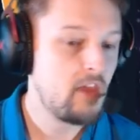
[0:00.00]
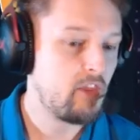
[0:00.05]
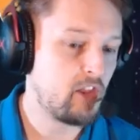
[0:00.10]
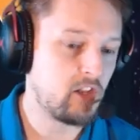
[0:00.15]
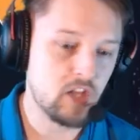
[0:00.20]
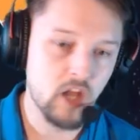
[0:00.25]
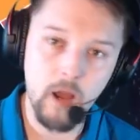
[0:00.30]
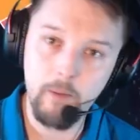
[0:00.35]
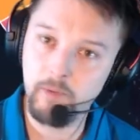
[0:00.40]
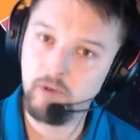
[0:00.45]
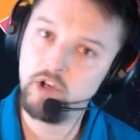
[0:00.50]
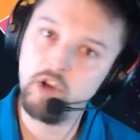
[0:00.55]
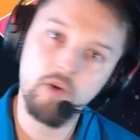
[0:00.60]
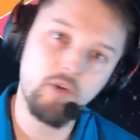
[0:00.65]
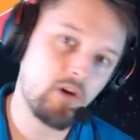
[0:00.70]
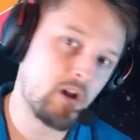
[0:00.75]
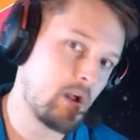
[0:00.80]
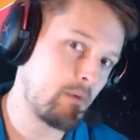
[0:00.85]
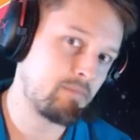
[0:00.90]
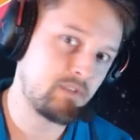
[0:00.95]
The
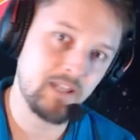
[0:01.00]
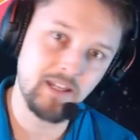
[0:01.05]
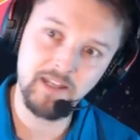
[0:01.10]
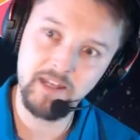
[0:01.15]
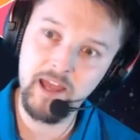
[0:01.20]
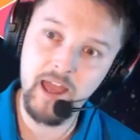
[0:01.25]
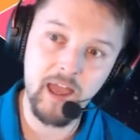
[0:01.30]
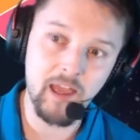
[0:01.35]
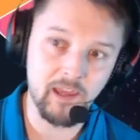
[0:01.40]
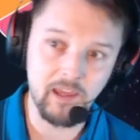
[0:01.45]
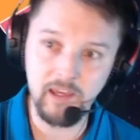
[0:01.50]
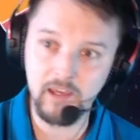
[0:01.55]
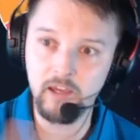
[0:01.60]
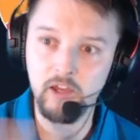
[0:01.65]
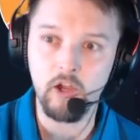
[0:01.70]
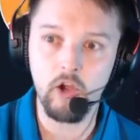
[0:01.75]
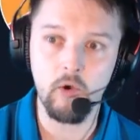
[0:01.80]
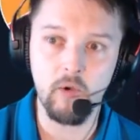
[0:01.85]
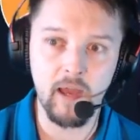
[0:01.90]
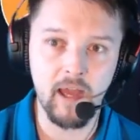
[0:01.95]
Tamatoa comes in, yeah, he can
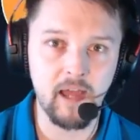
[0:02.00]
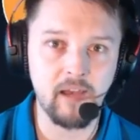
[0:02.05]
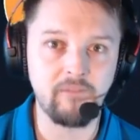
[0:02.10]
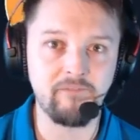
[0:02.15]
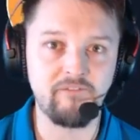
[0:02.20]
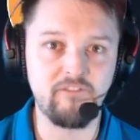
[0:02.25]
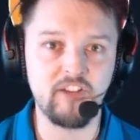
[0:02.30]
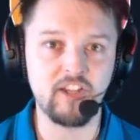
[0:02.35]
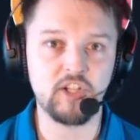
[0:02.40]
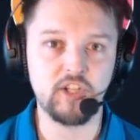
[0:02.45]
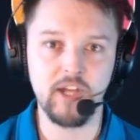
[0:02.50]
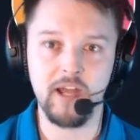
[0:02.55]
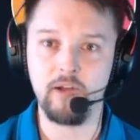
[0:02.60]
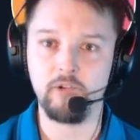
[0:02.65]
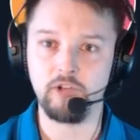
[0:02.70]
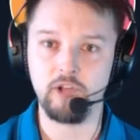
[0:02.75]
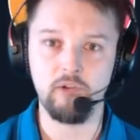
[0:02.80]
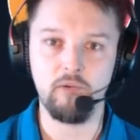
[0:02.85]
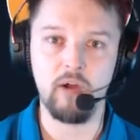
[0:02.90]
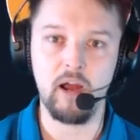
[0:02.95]
go ahead and fish
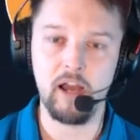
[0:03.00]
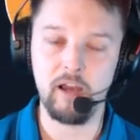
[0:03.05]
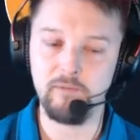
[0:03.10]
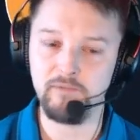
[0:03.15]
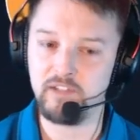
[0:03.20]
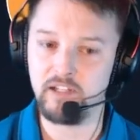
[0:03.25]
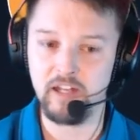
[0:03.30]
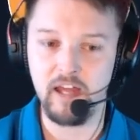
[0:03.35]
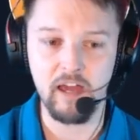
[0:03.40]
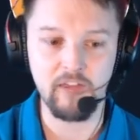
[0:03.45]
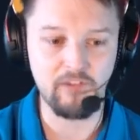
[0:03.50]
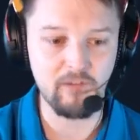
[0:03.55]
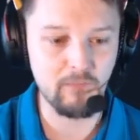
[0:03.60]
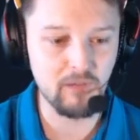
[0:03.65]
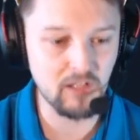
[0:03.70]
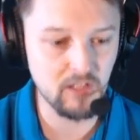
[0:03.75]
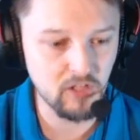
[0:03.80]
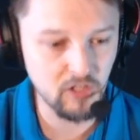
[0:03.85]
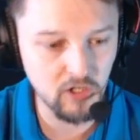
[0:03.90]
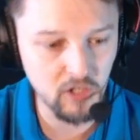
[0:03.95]
out 2 items and add them
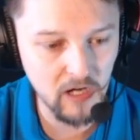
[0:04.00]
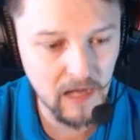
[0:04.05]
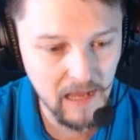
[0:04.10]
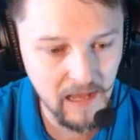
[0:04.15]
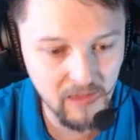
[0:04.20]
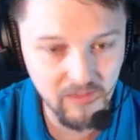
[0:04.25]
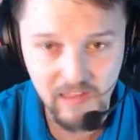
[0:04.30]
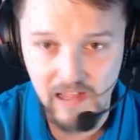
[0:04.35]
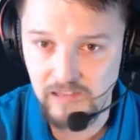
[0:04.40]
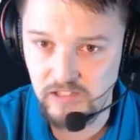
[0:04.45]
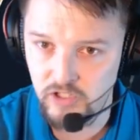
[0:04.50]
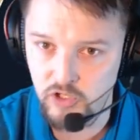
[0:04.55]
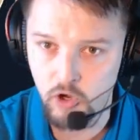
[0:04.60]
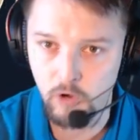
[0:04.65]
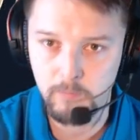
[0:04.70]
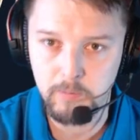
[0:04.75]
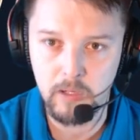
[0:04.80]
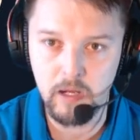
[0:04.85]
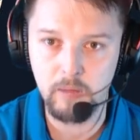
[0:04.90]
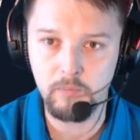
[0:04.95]
into your hand. That's
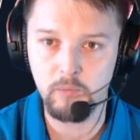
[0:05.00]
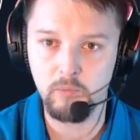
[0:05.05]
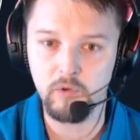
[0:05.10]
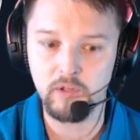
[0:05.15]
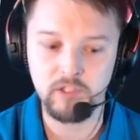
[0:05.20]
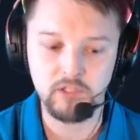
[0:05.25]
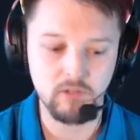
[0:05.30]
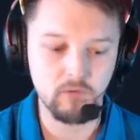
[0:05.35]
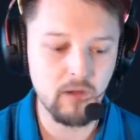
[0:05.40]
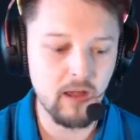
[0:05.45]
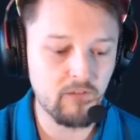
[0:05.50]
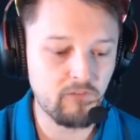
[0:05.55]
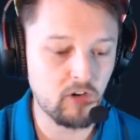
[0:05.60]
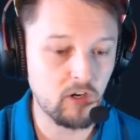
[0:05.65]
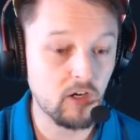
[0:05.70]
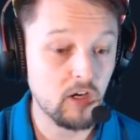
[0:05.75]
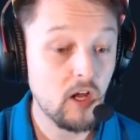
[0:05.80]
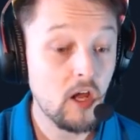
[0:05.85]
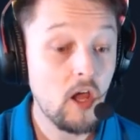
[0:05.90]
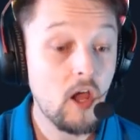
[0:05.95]
no problem whatsoever.